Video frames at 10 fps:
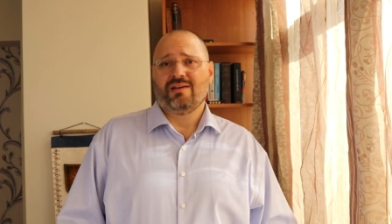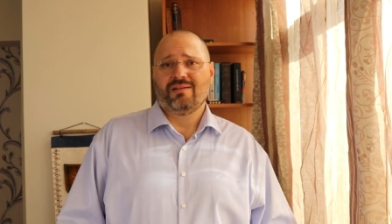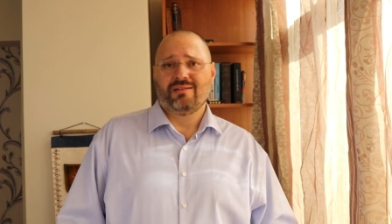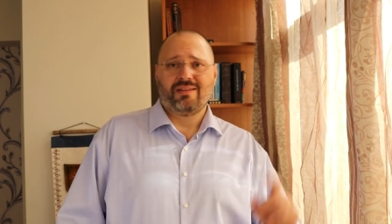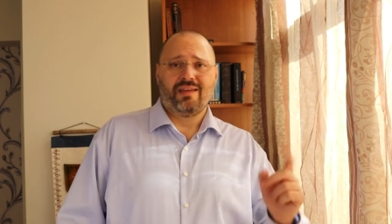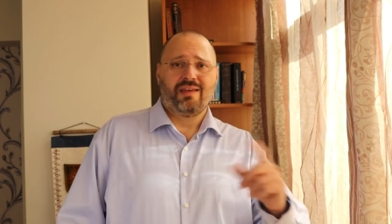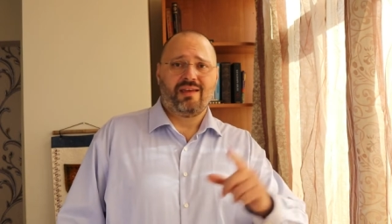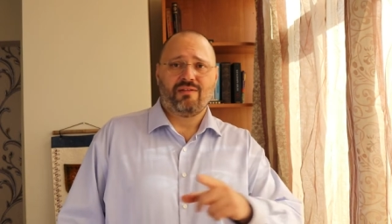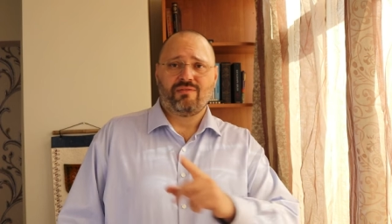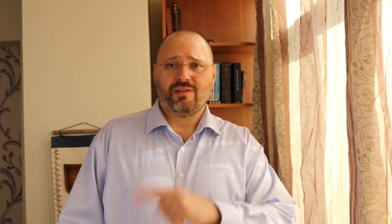uh, T
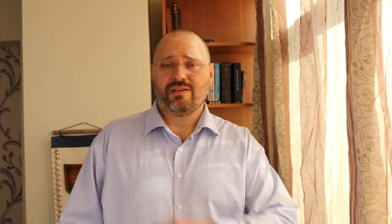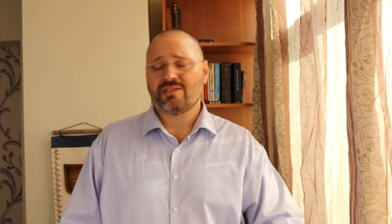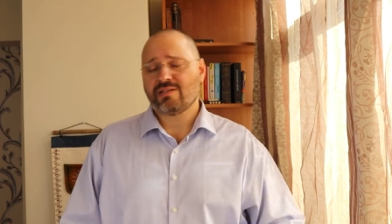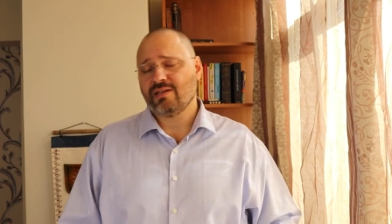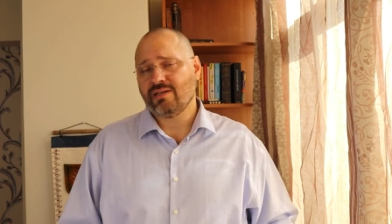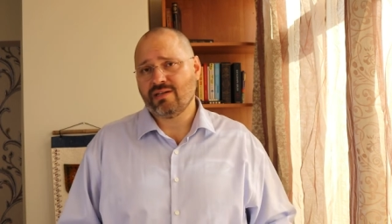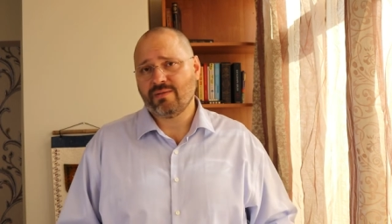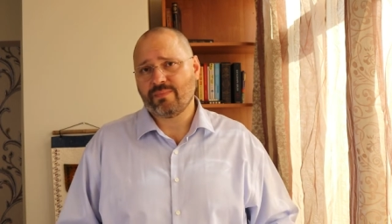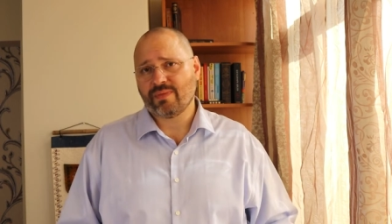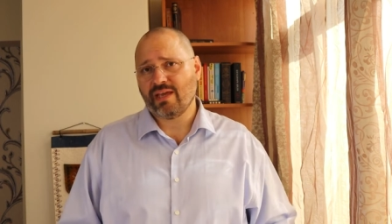F X
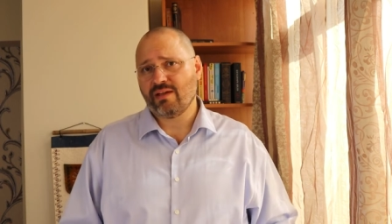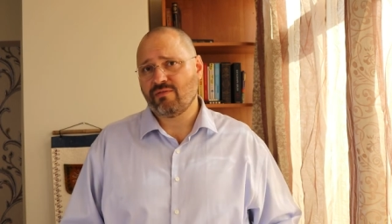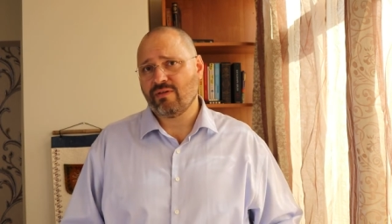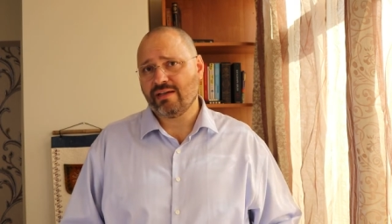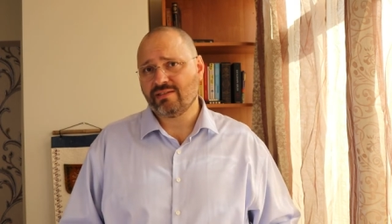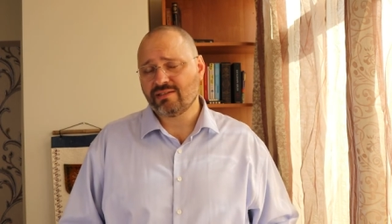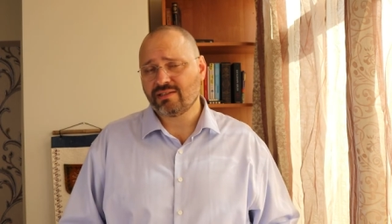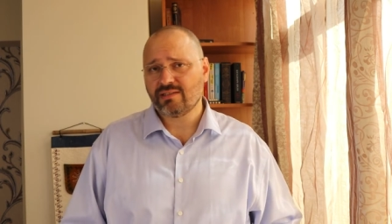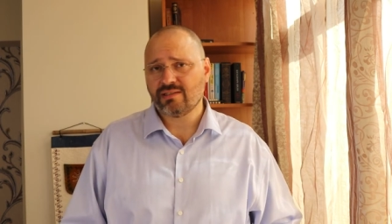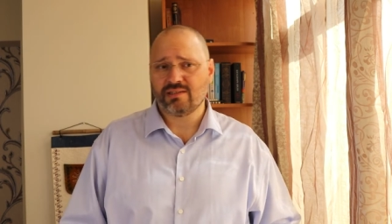uh, air fighter
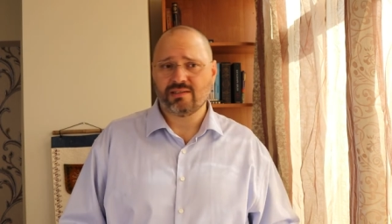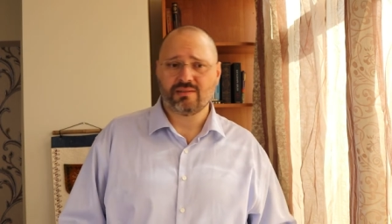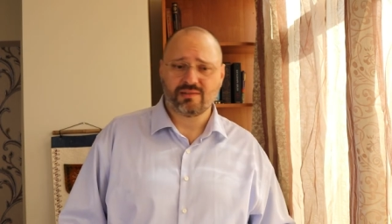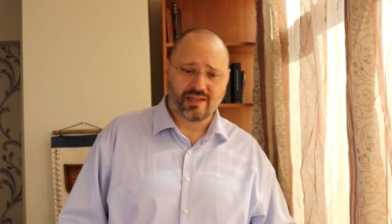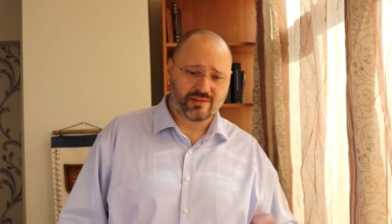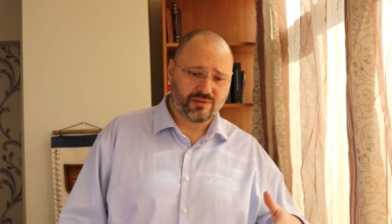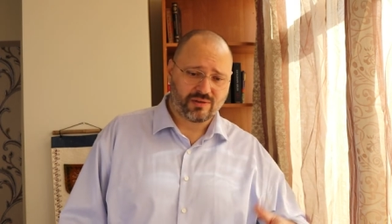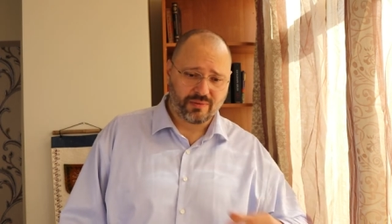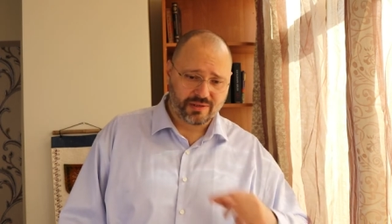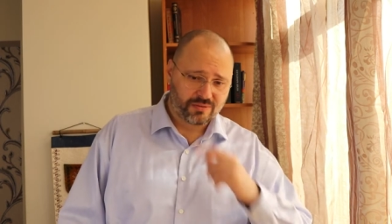uh, that
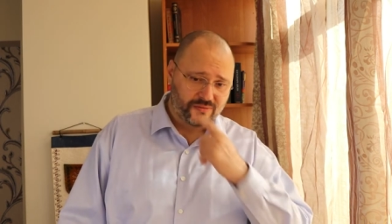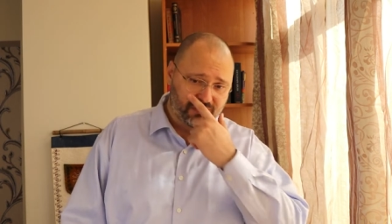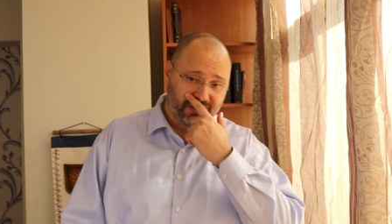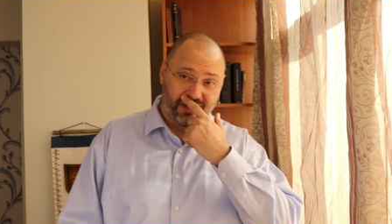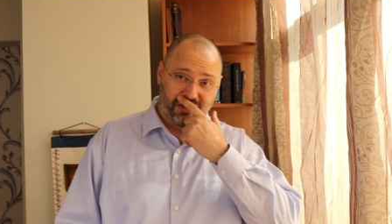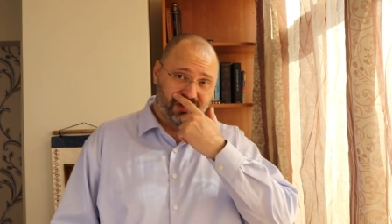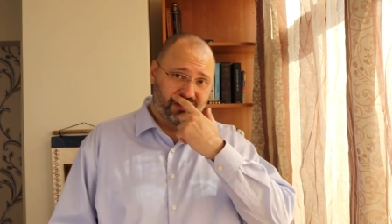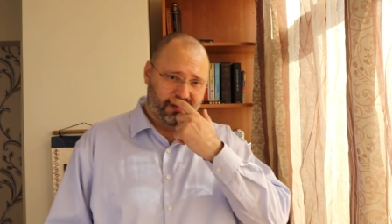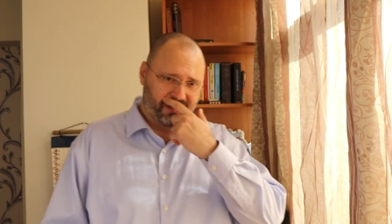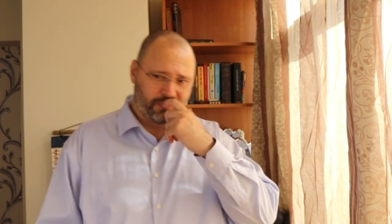Turkey wants to do the
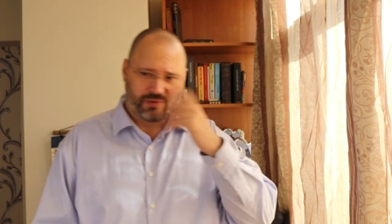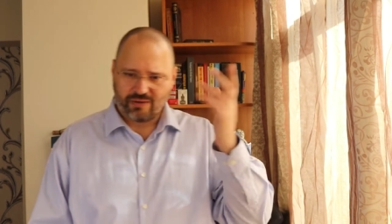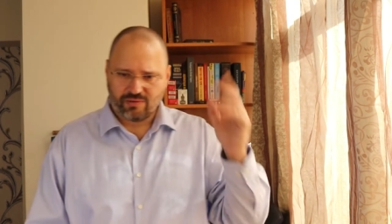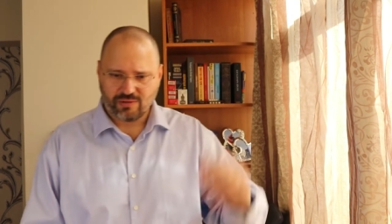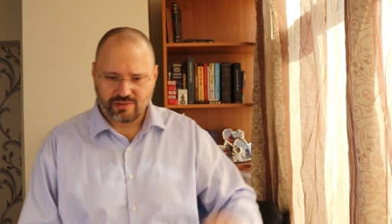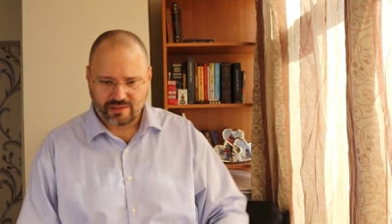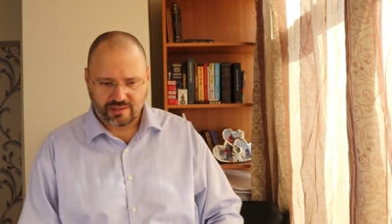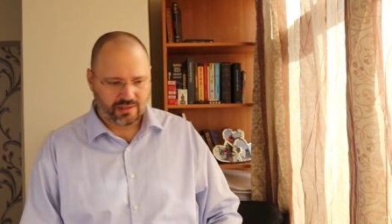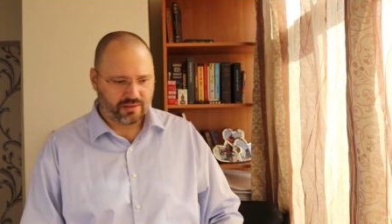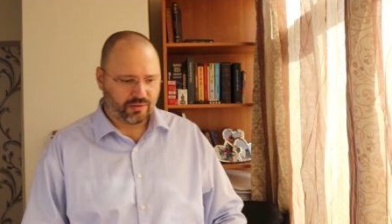engine, and we have
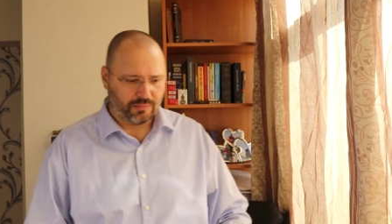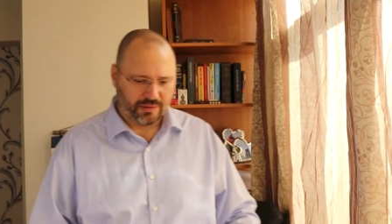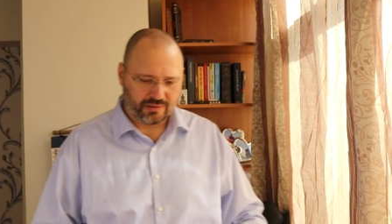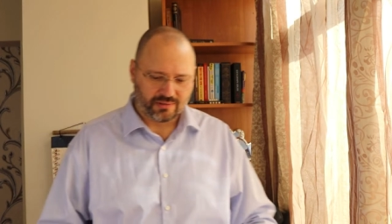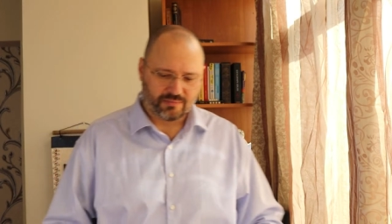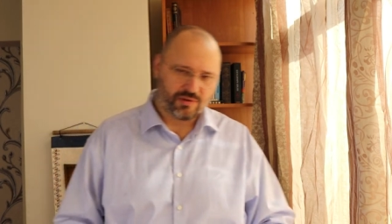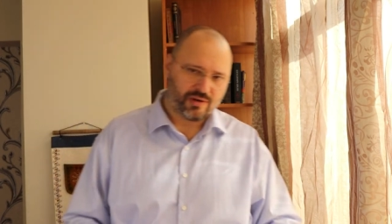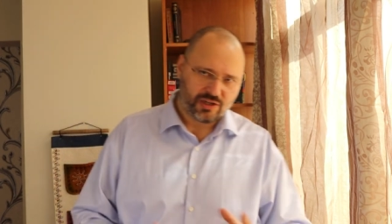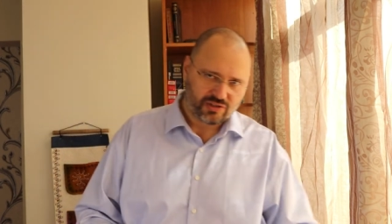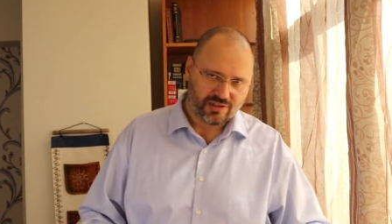already uh, completed more
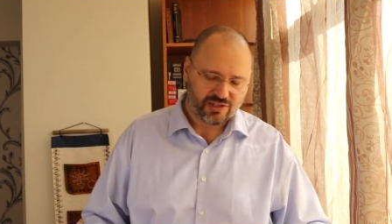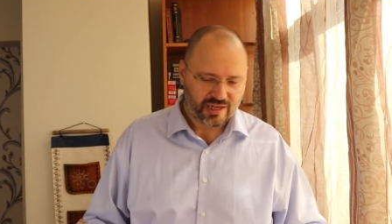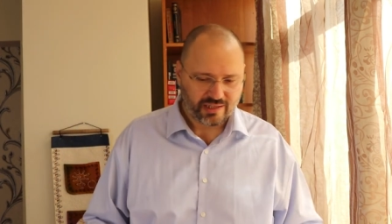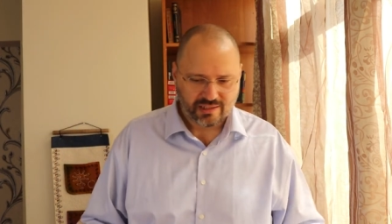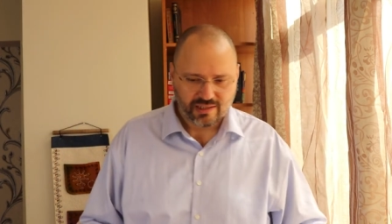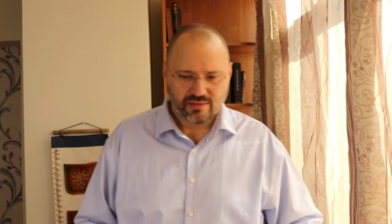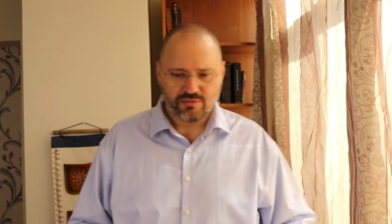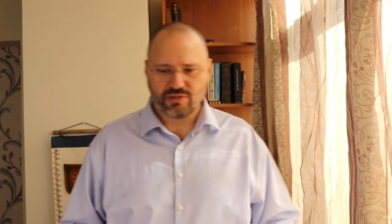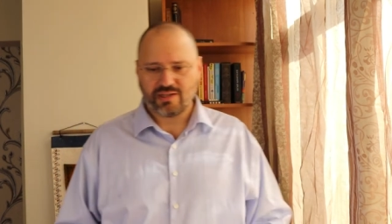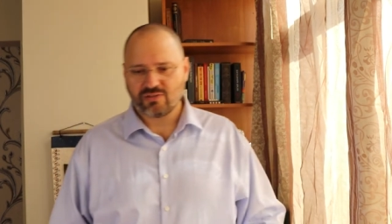or less the design
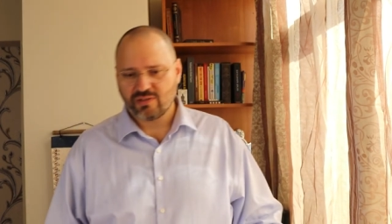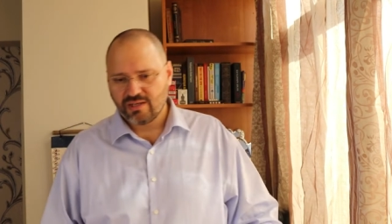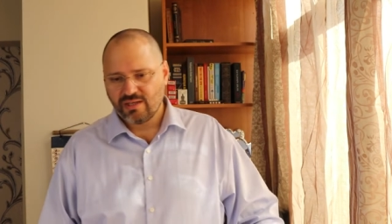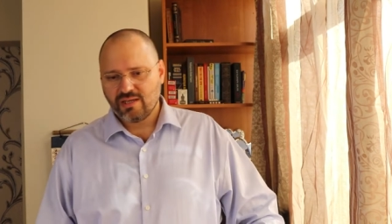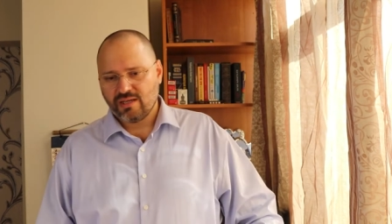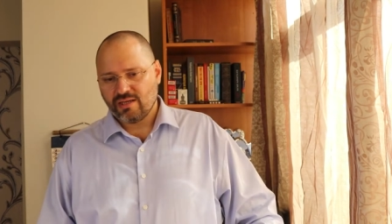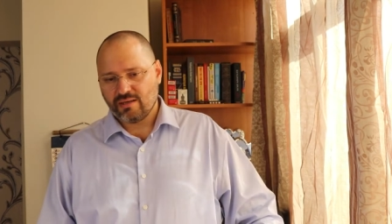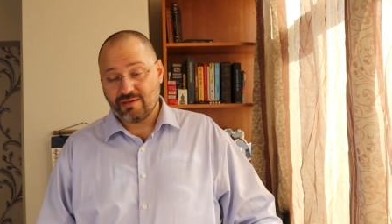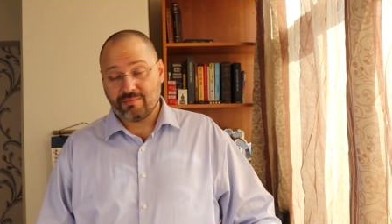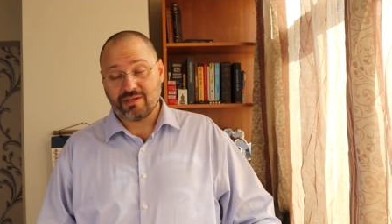for it,
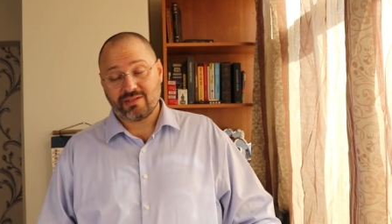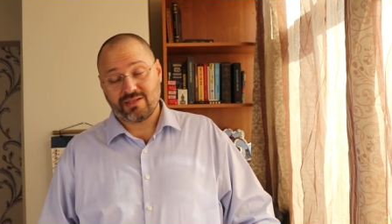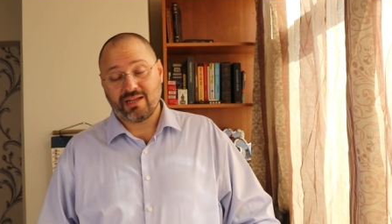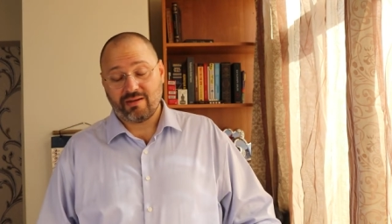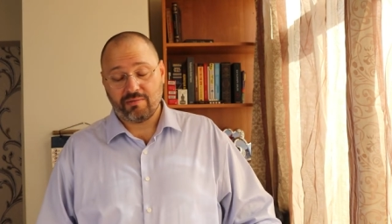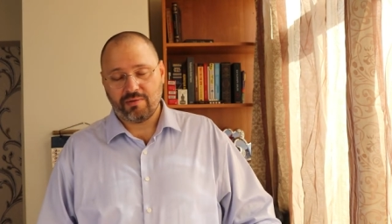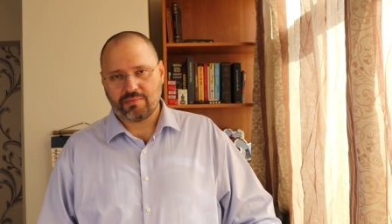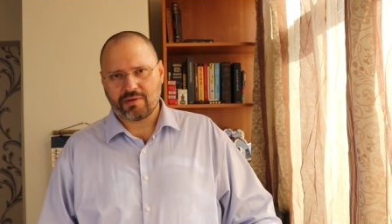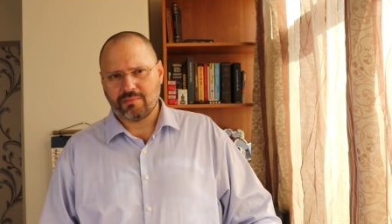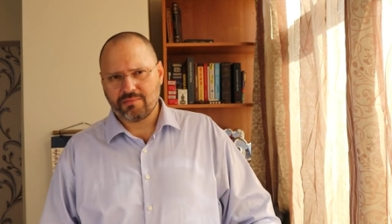uh, but still have
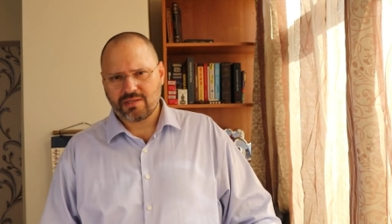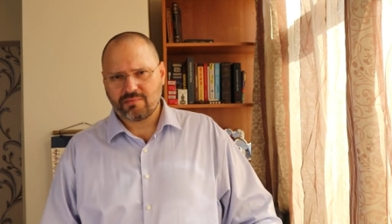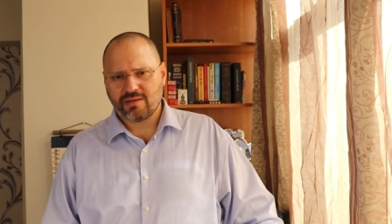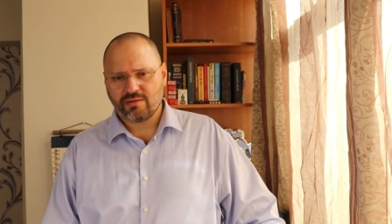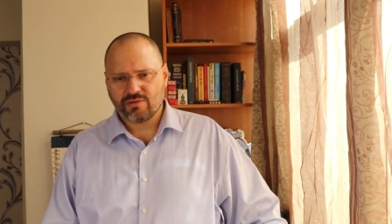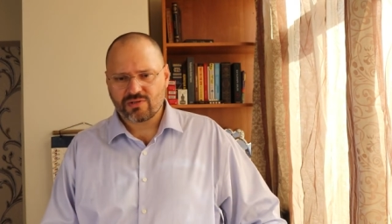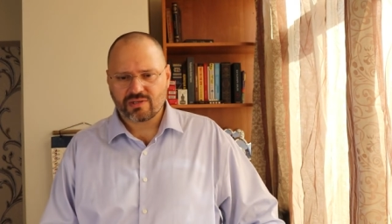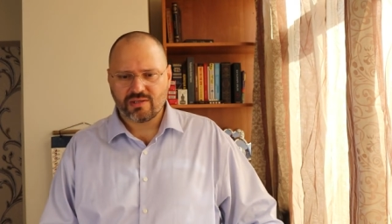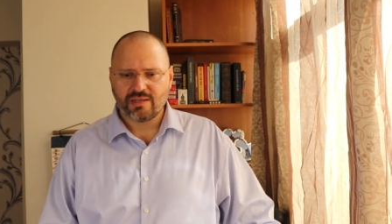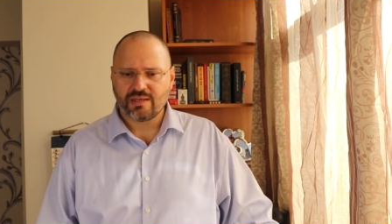big problems about
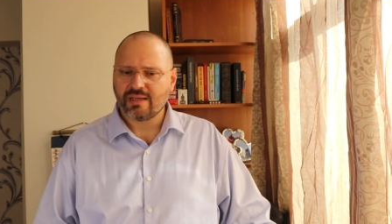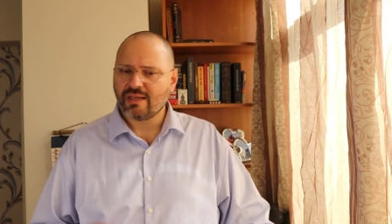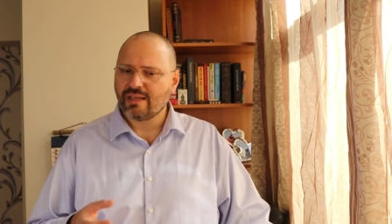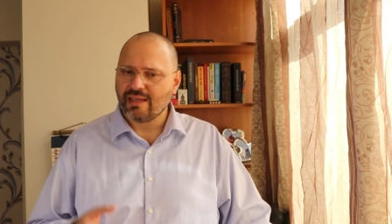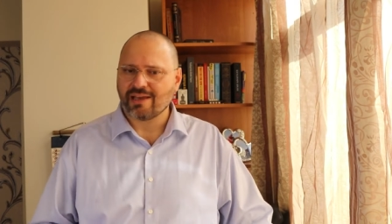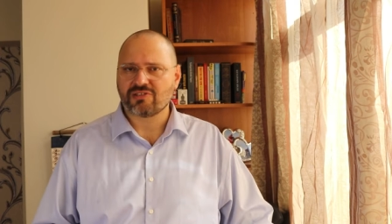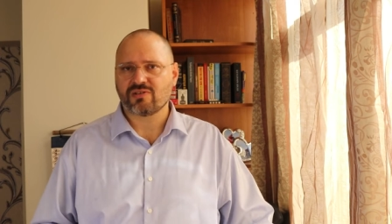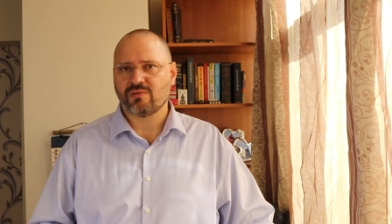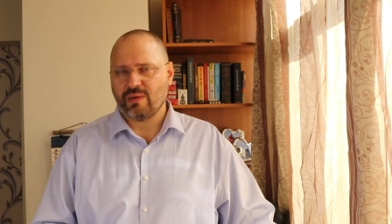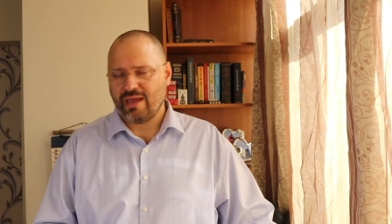those.
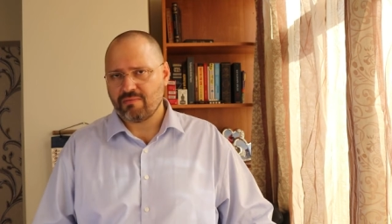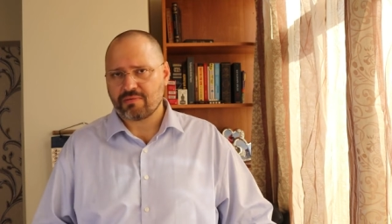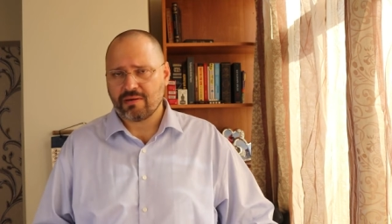Yes, we have